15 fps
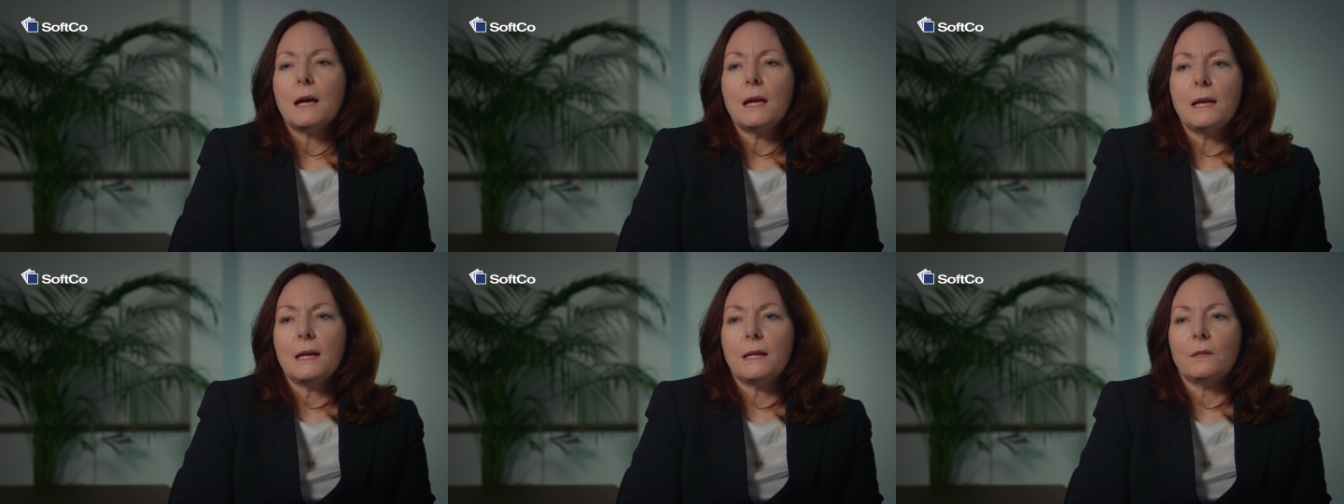
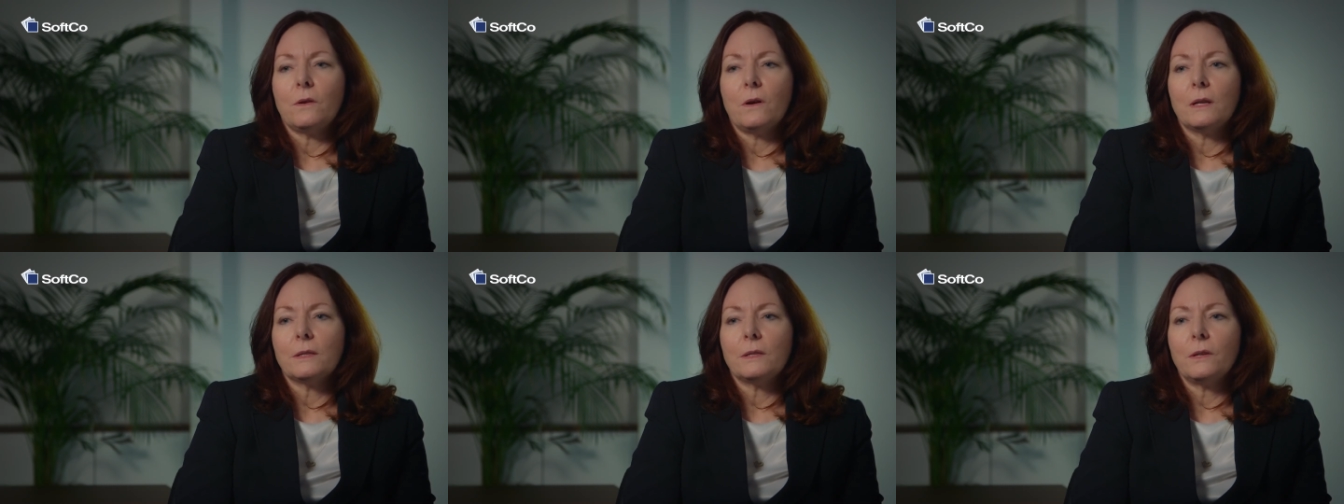and
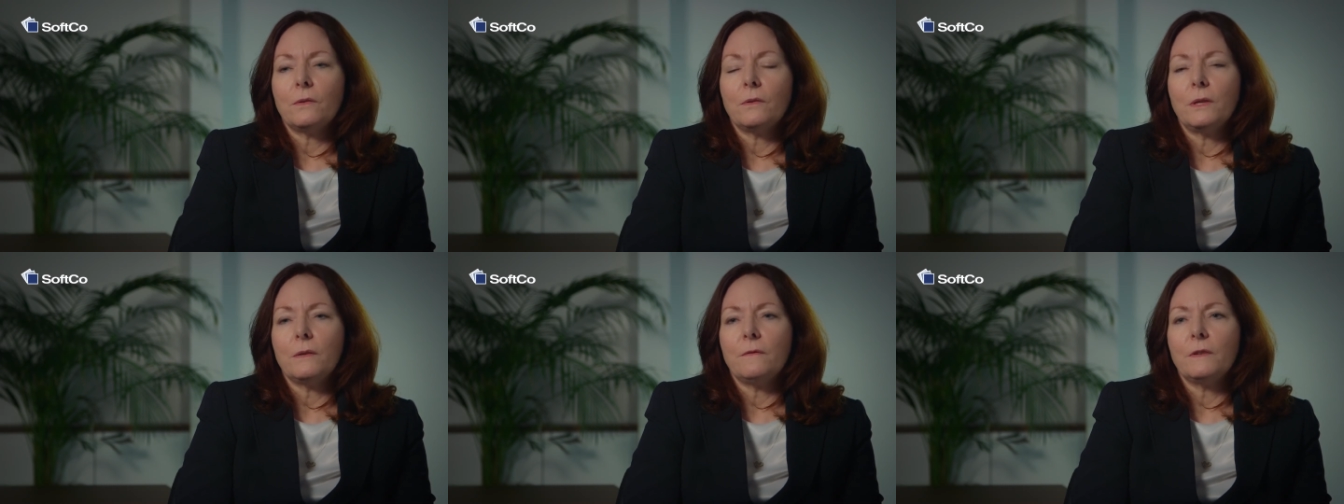also
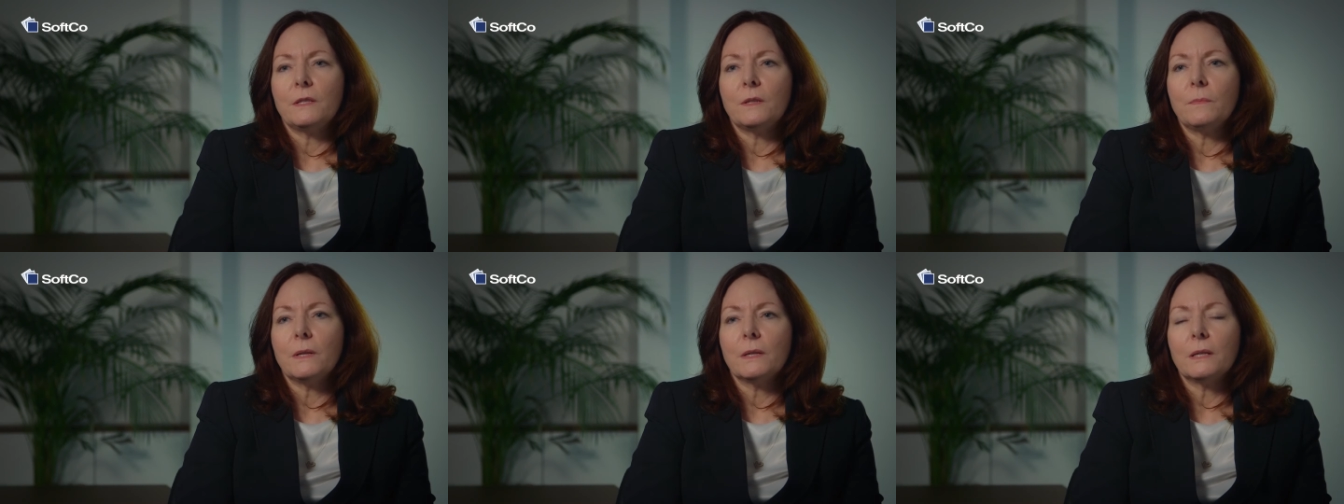the
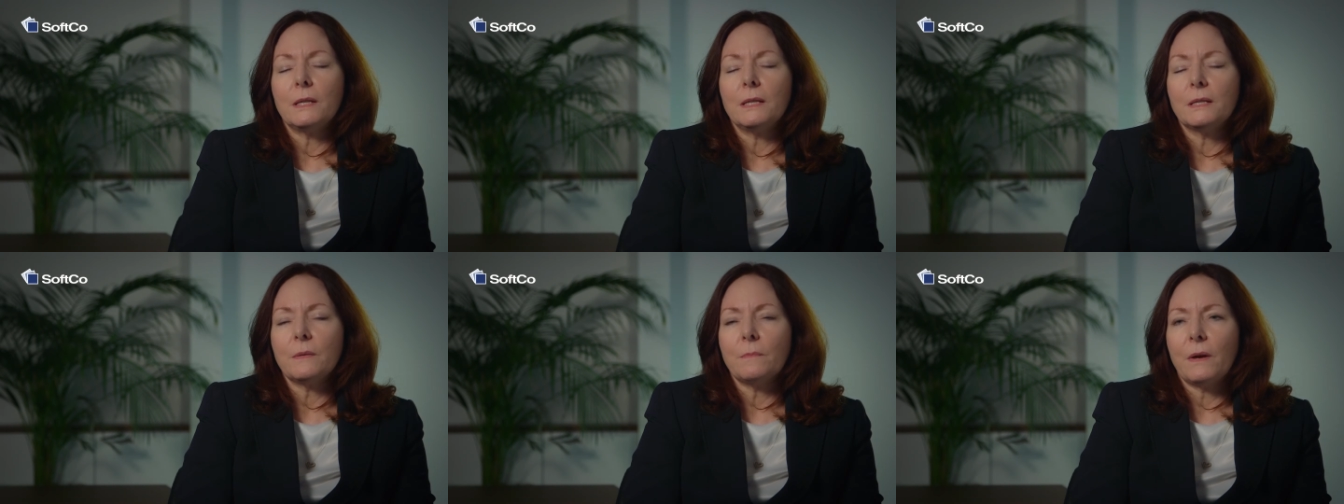visibility
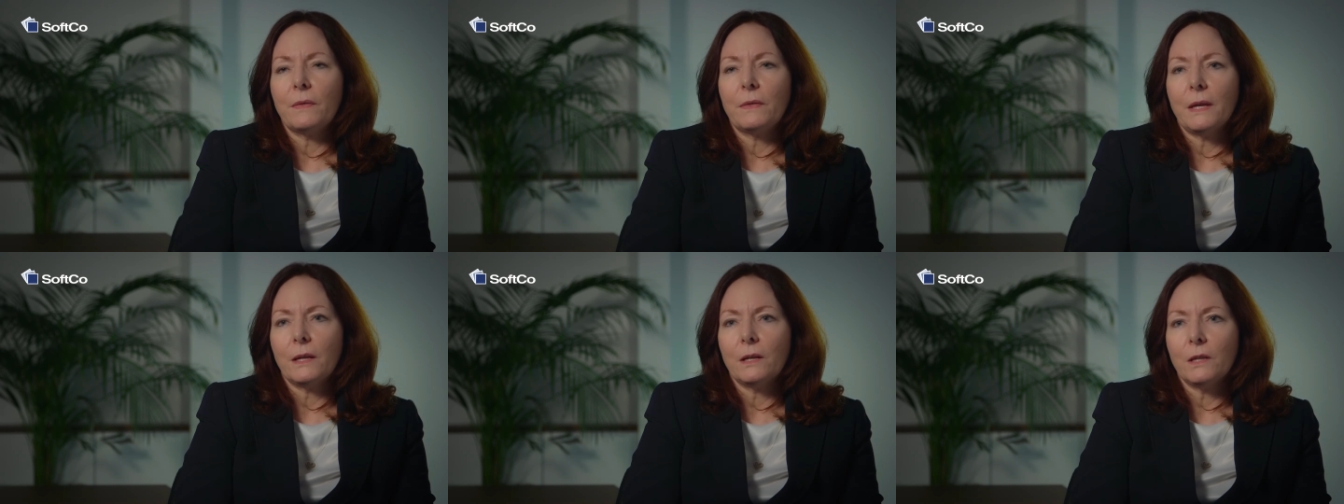into
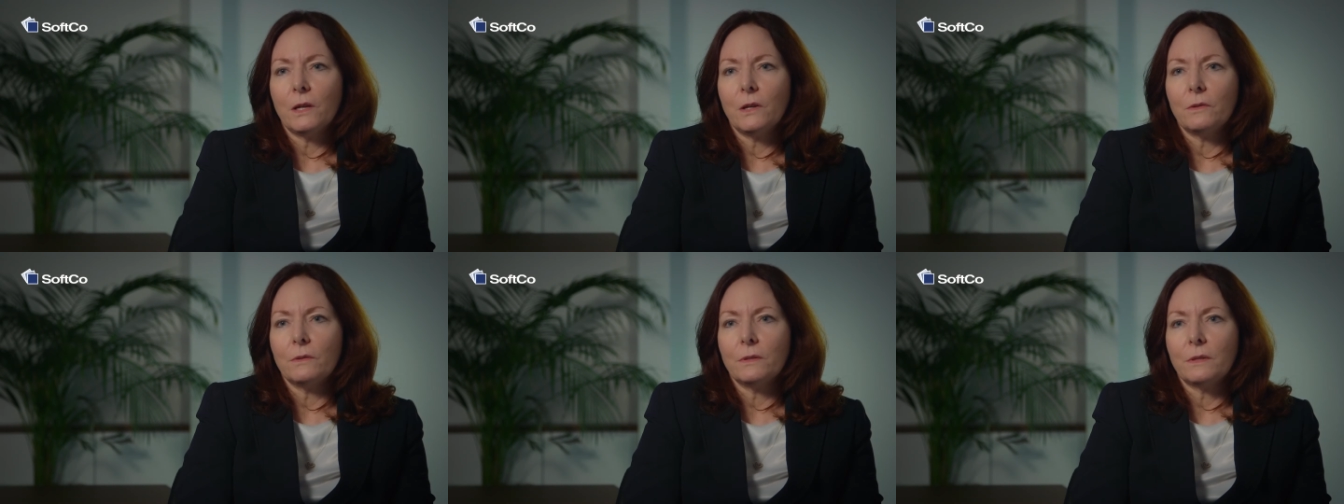month-end
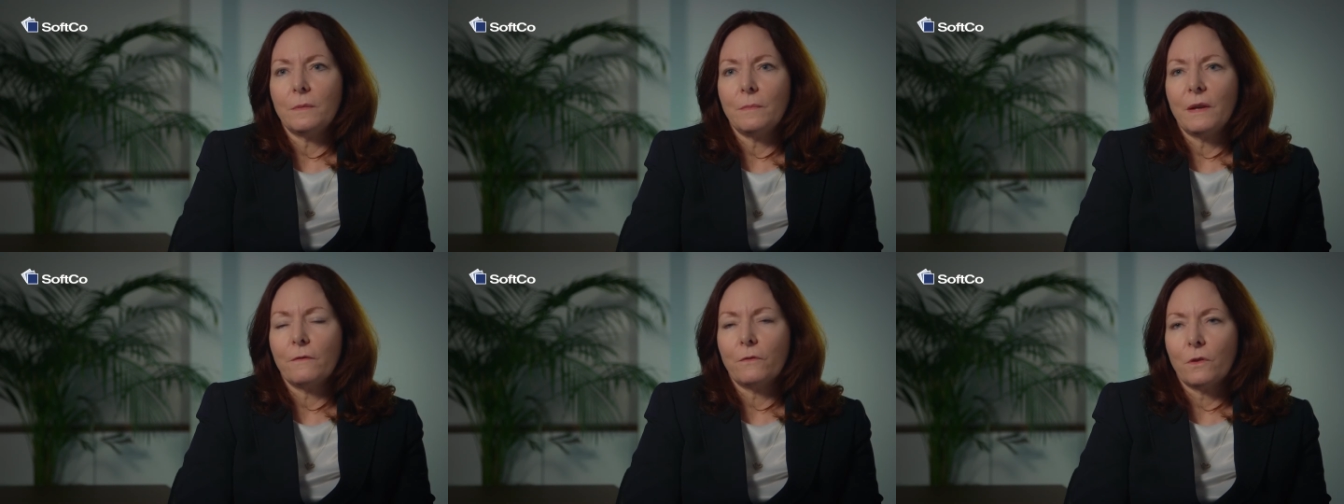close to
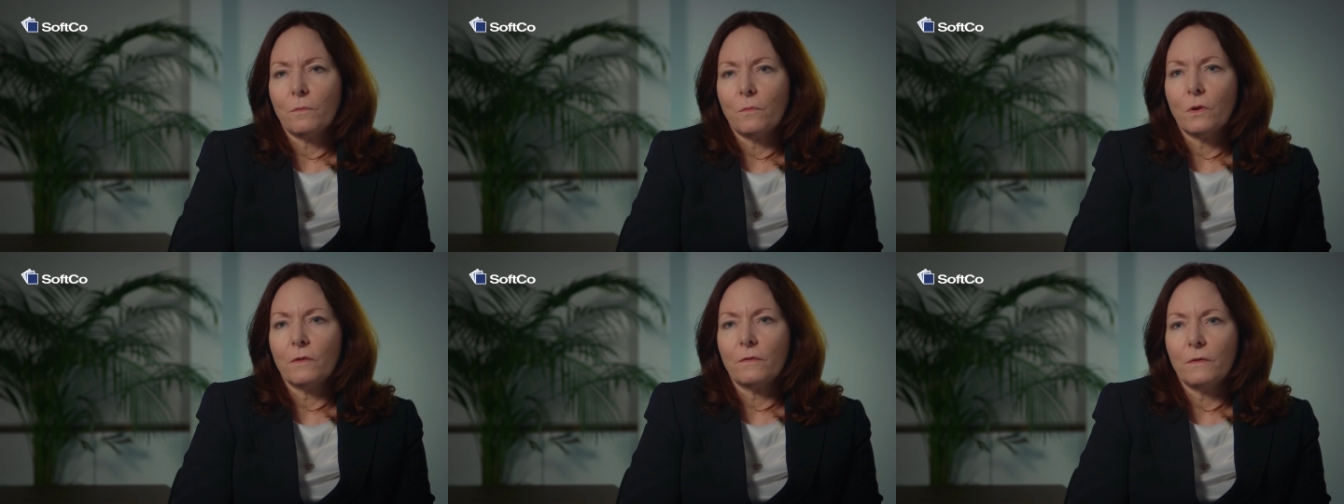make for a
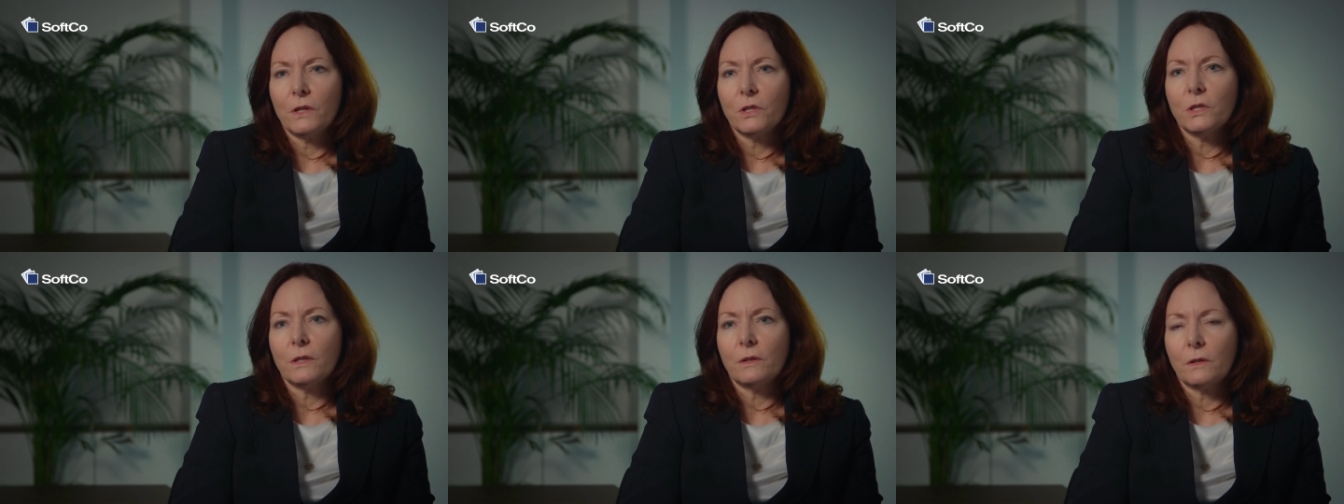more
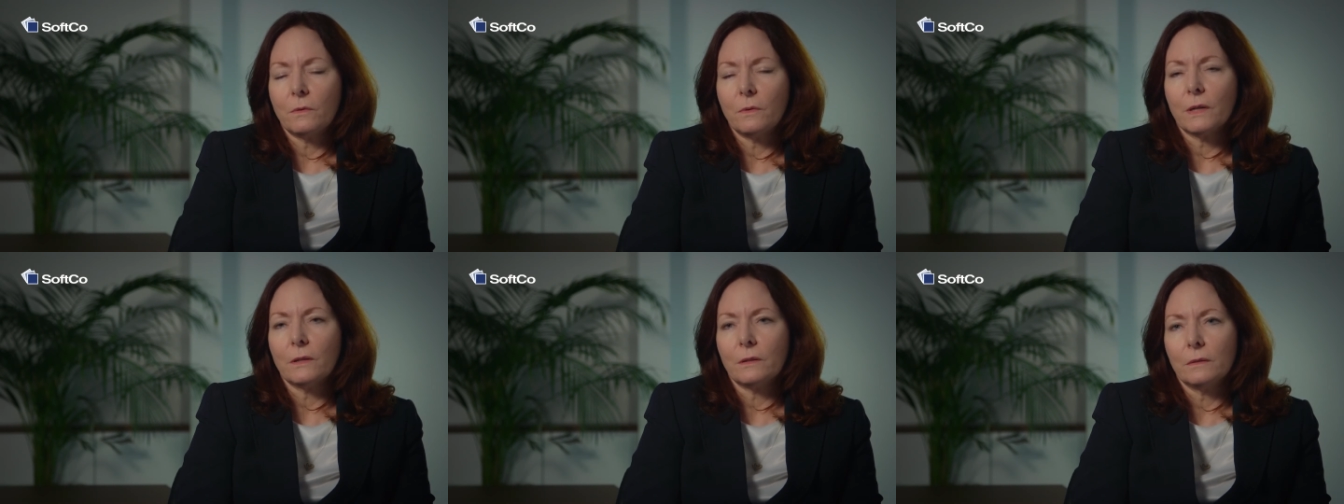efficient,
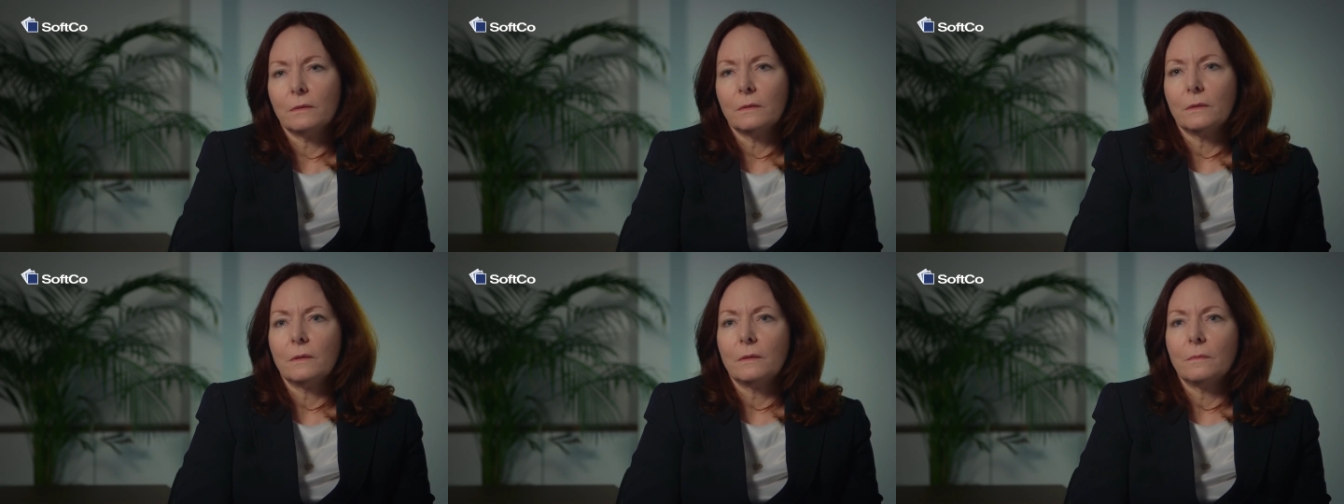quicker
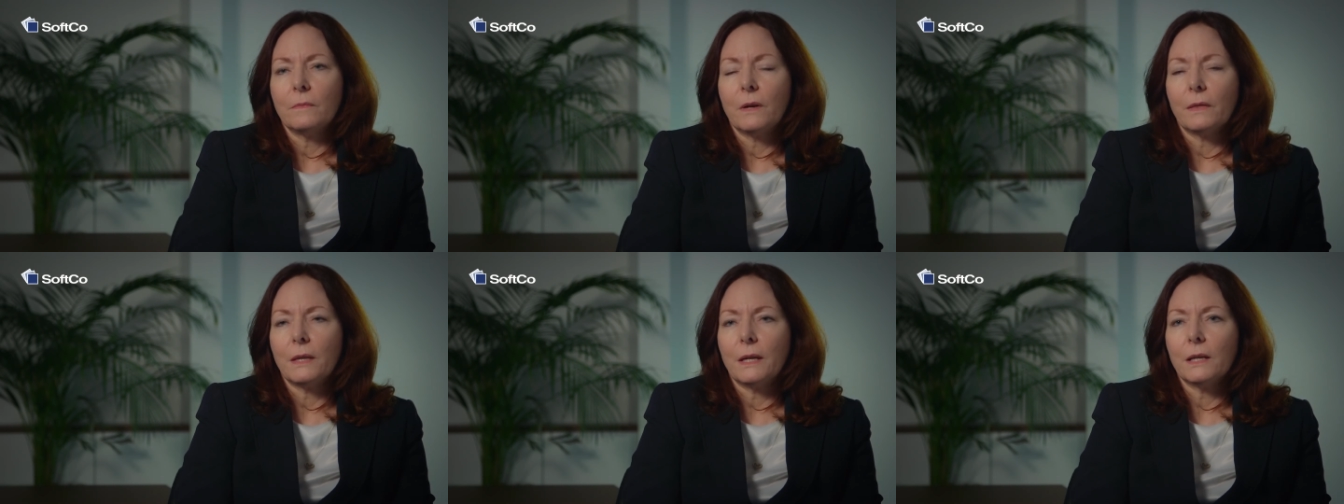
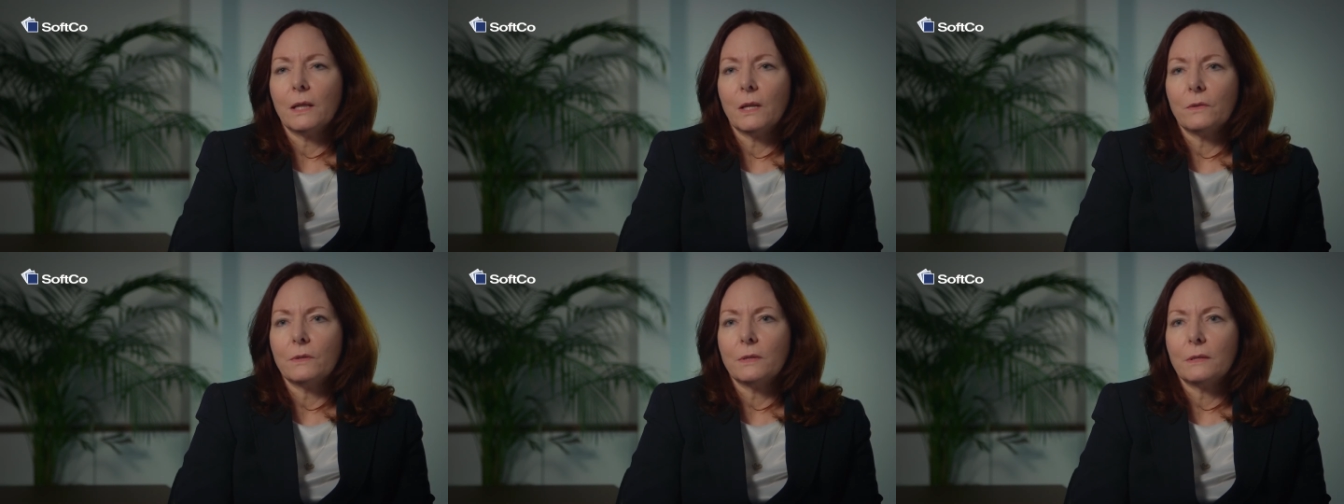month-end
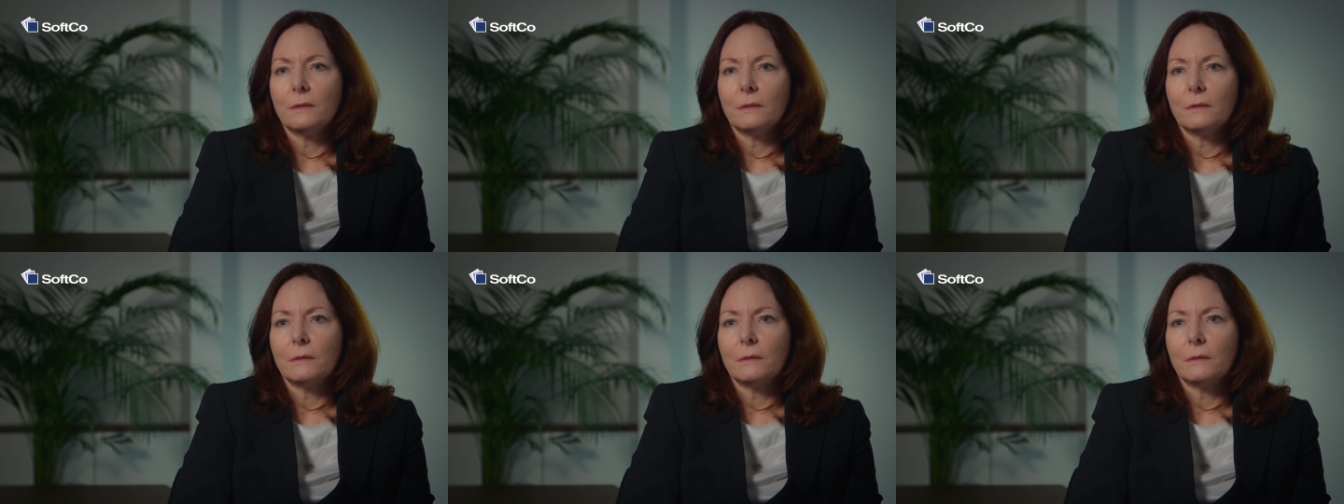close.